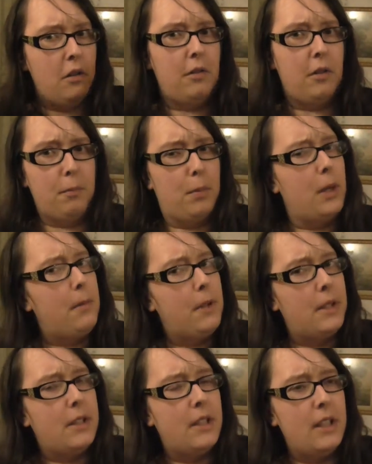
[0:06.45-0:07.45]
from
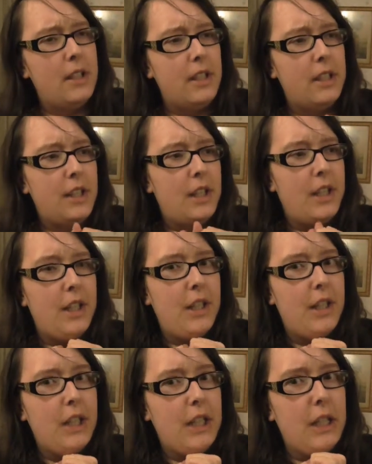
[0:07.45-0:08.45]
BBC
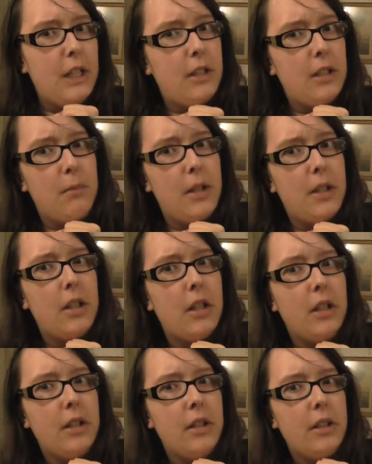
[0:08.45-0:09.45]
East
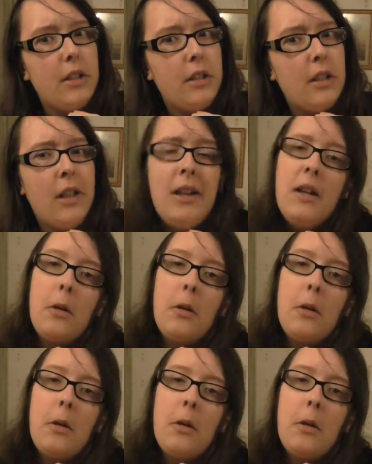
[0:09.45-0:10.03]
Midlands.